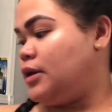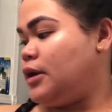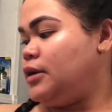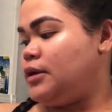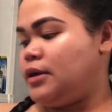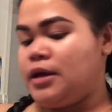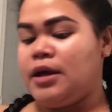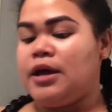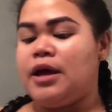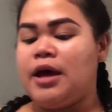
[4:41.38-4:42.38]
Okay,
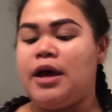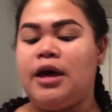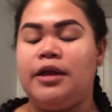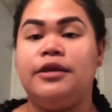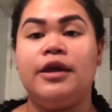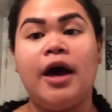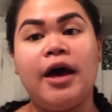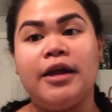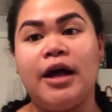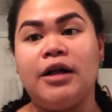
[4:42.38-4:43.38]
and
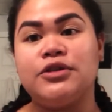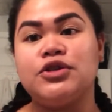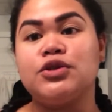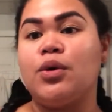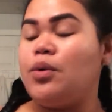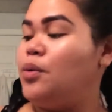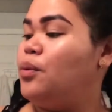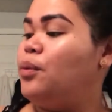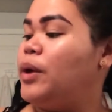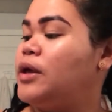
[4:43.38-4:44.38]
then I'll just
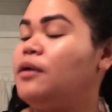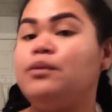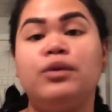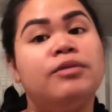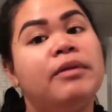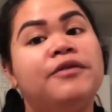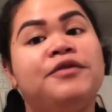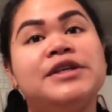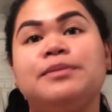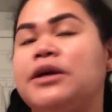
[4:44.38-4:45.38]
wake up with my
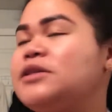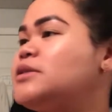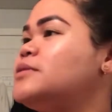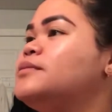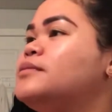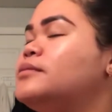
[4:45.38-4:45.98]
Fix Plus.